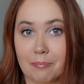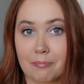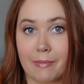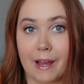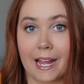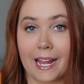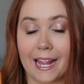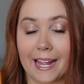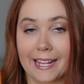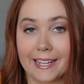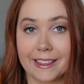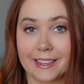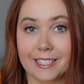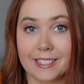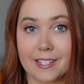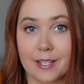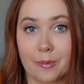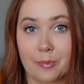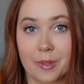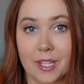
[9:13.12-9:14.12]
My 8th
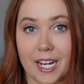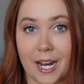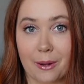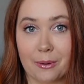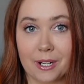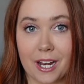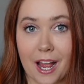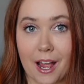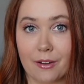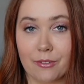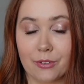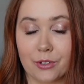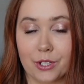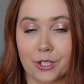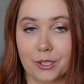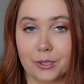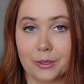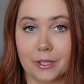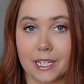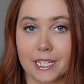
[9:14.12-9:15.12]
tip that I would have for
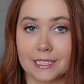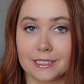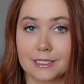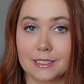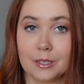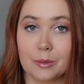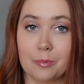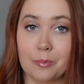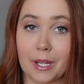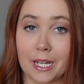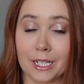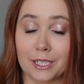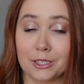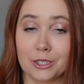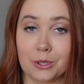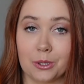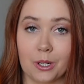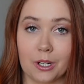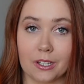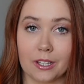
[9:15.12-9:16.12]
you is to make
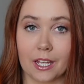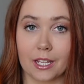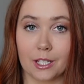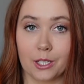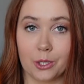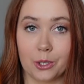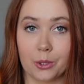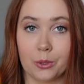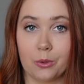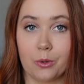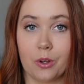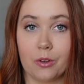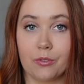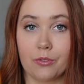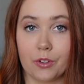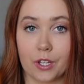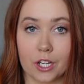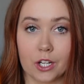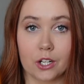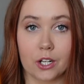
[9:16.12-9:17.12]
sure that you
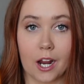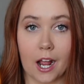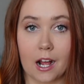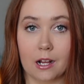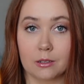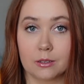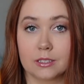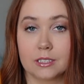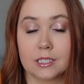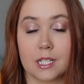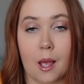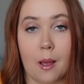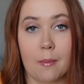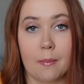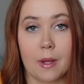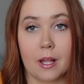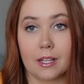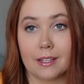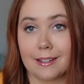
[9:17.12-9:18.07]
figure out some